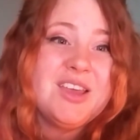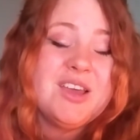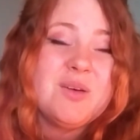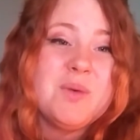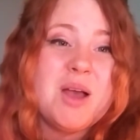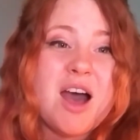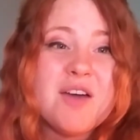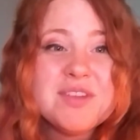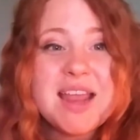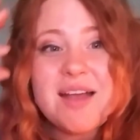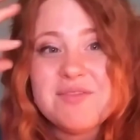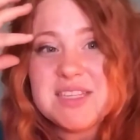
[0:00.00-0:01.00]
We often
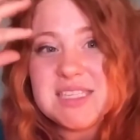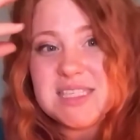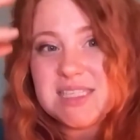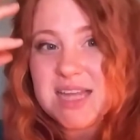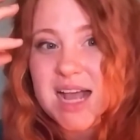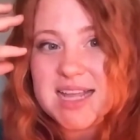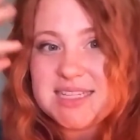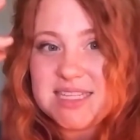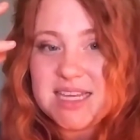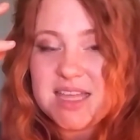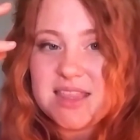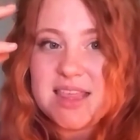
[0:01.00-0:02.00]
have this stuck
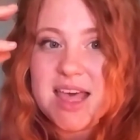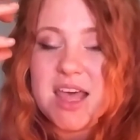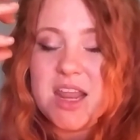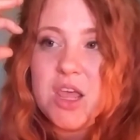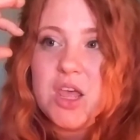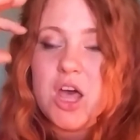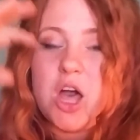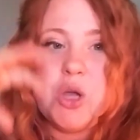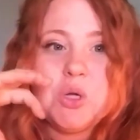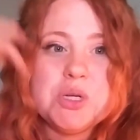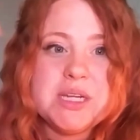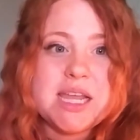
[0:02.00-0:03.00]
idea that a
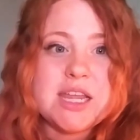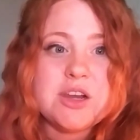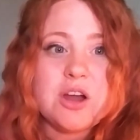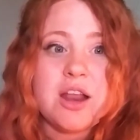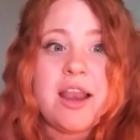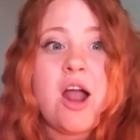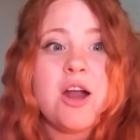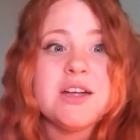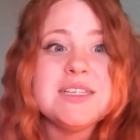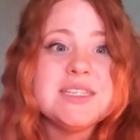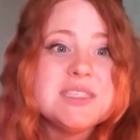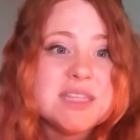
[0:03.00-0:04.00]
creator, an
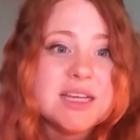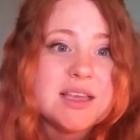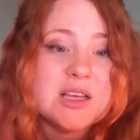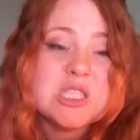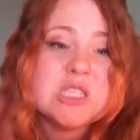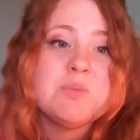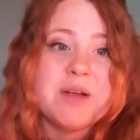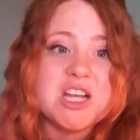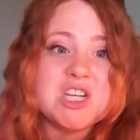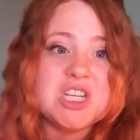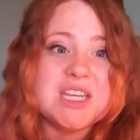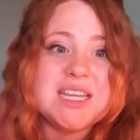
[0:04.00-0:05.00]
artistic
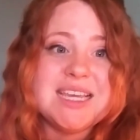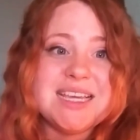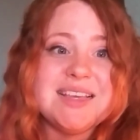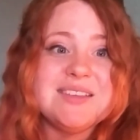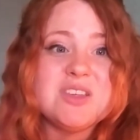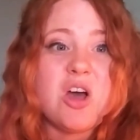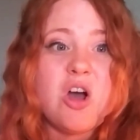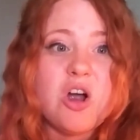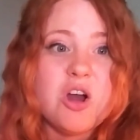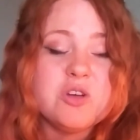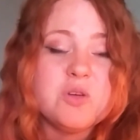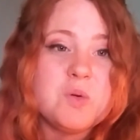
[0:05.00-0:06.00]
expression is
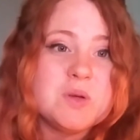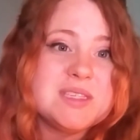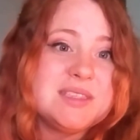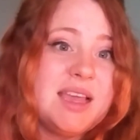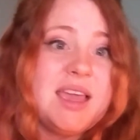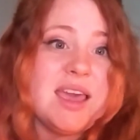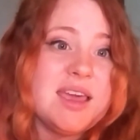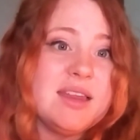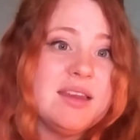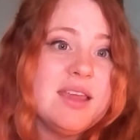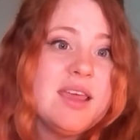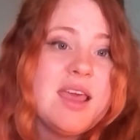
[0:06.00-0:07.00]
art or singing.
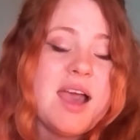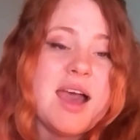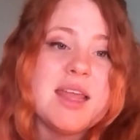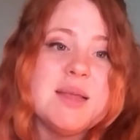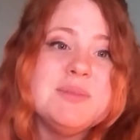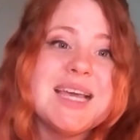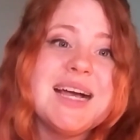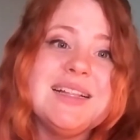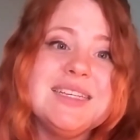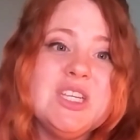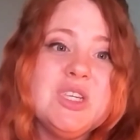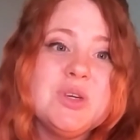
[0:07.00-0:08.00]
And I'm
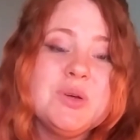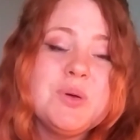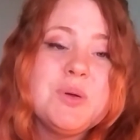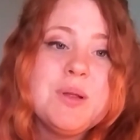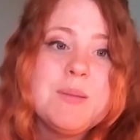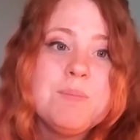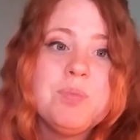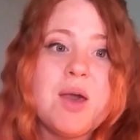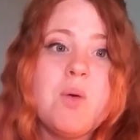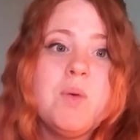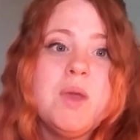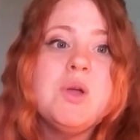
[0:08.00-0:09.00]
telling you
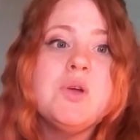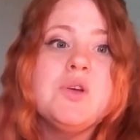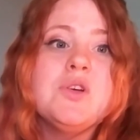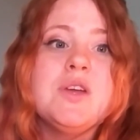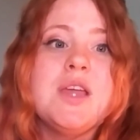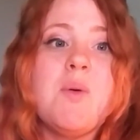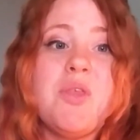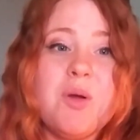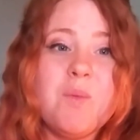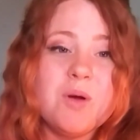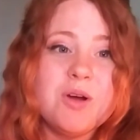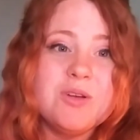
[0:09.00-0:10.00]
that we create with our
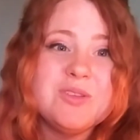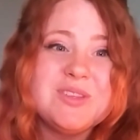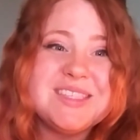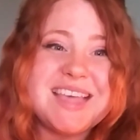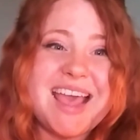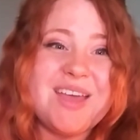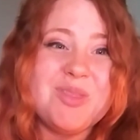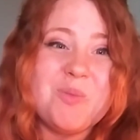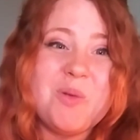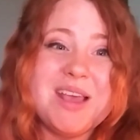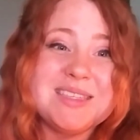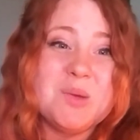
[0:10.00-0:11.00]
words and the
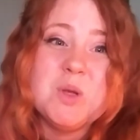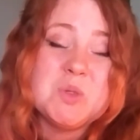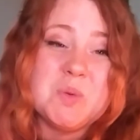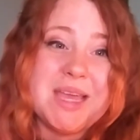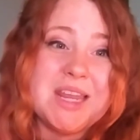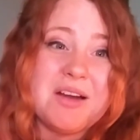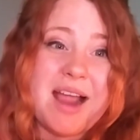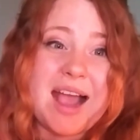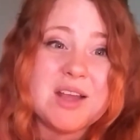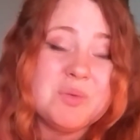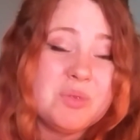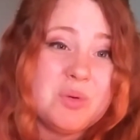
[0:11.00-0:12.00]
ways in which we
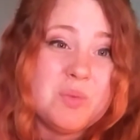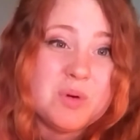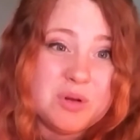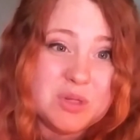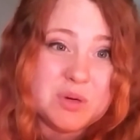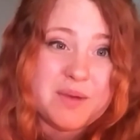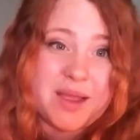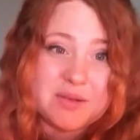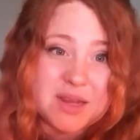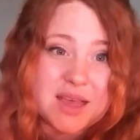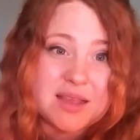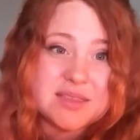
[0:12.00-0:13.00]
interact with the world around
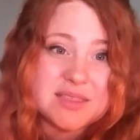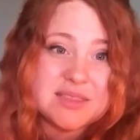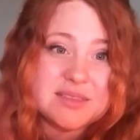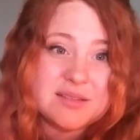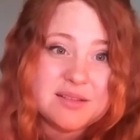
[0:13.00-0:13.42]
us.